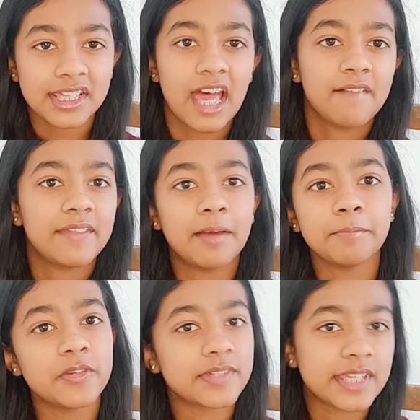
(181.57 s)
have that
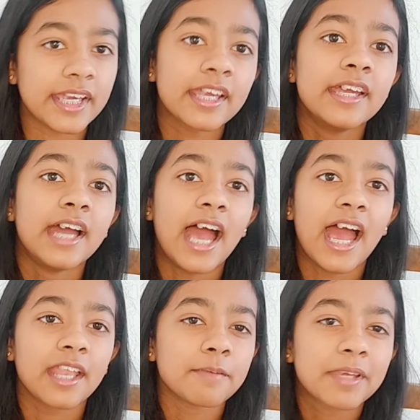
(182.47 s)
music,
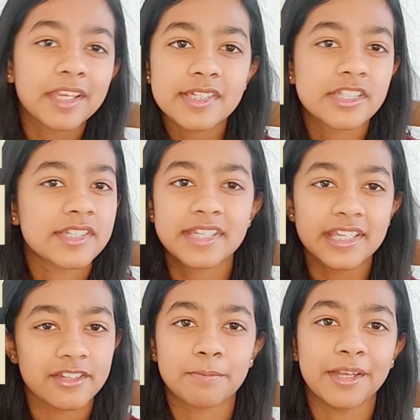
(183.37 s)
and because it's just
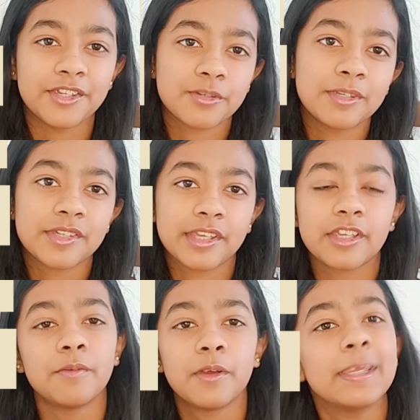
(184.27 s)
instrumental music you
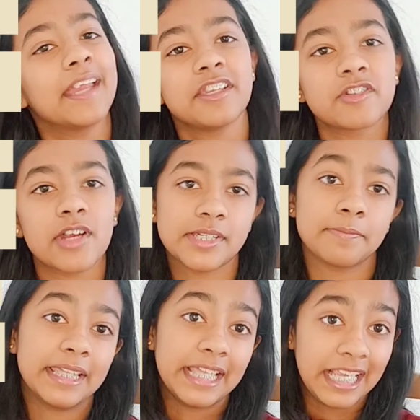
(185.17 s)
won't get distracted by
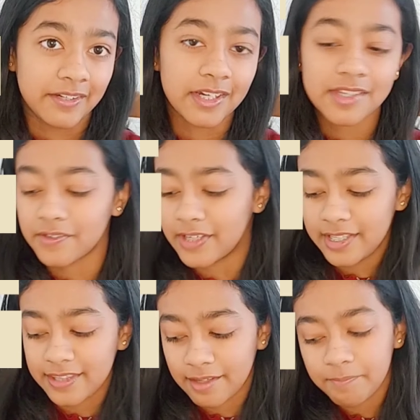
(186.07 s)
the lyrics or
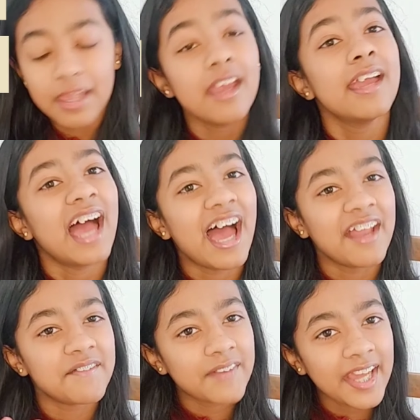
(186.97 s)
anything. And
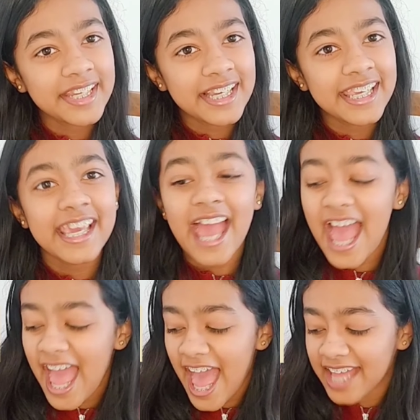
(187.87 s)
finally,
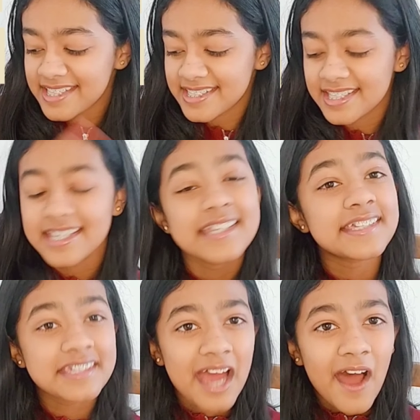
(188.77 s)
S,
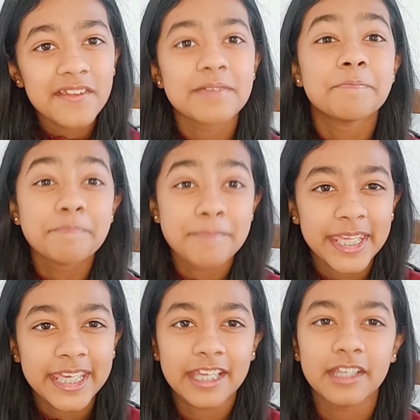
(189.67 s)
start
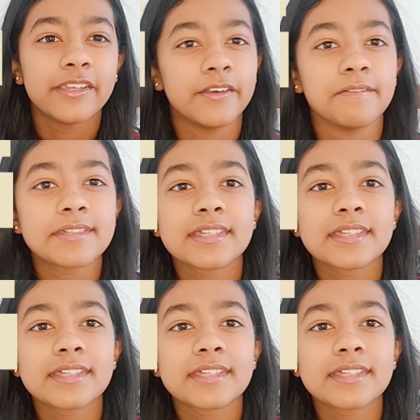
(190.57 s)
making notes.